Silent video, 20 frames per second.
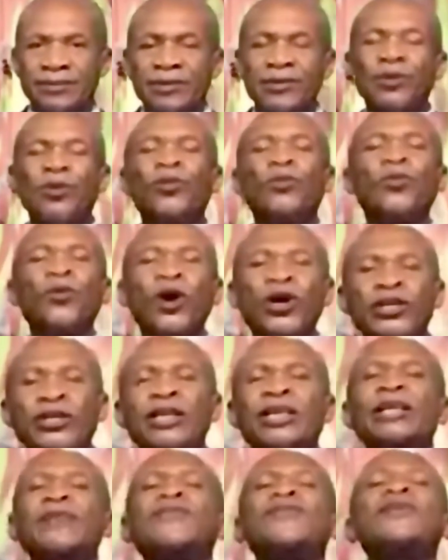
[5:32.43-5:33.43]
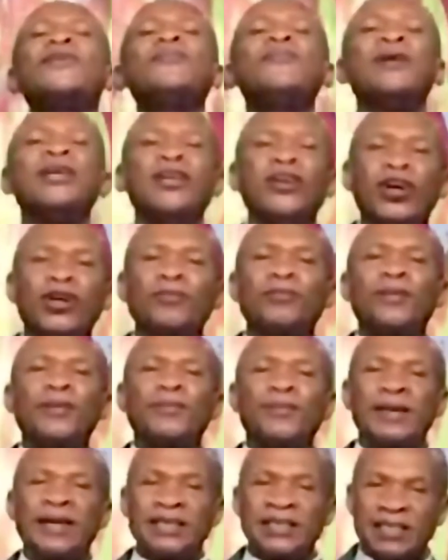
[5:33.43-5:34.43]
So, what if the million
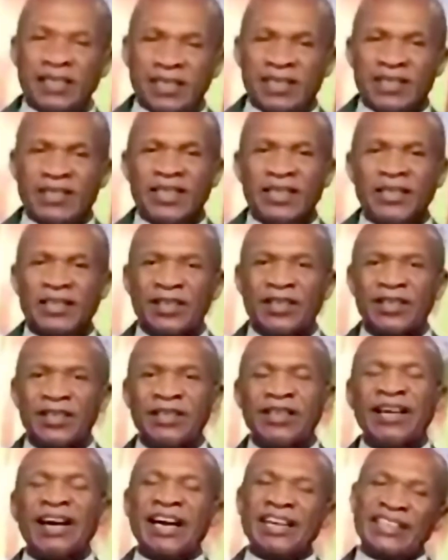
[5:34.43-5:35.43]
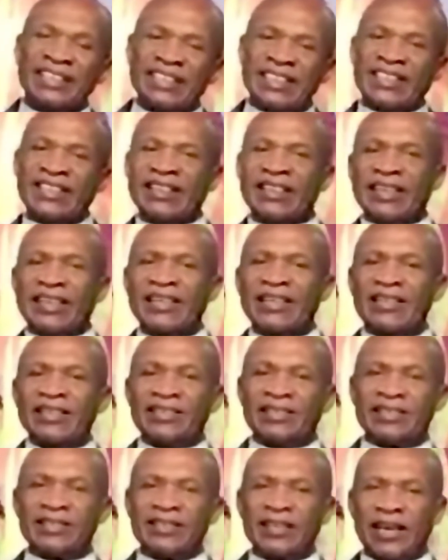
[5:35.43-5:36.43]
people existed and did
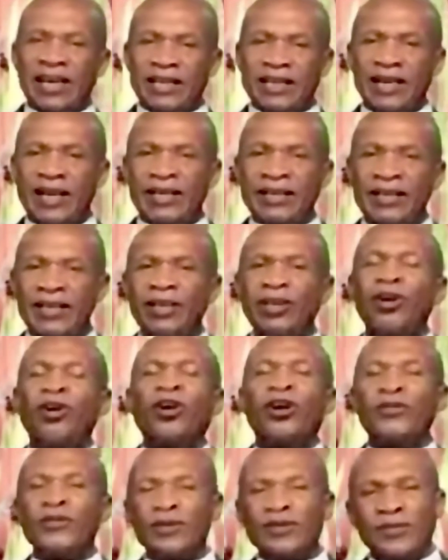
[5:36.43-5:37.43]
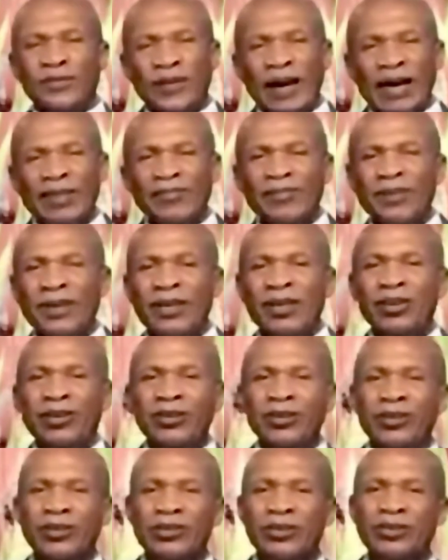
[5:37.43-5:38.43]
things like that, or even 5 million,
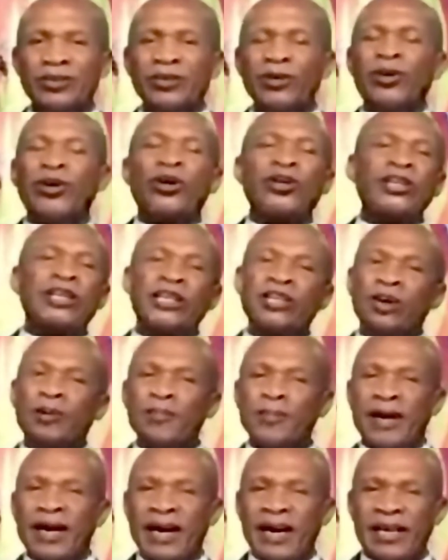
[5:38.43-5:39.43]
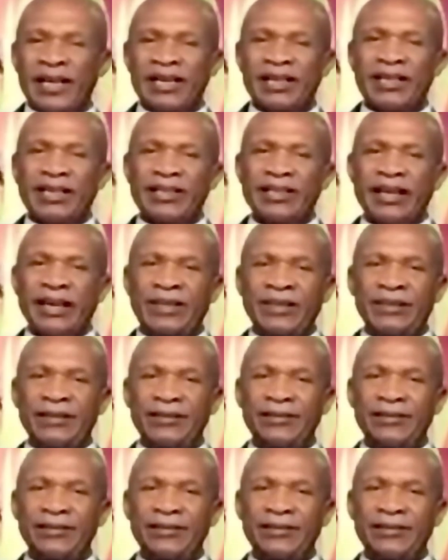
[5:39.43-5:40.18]
or any number higher than that?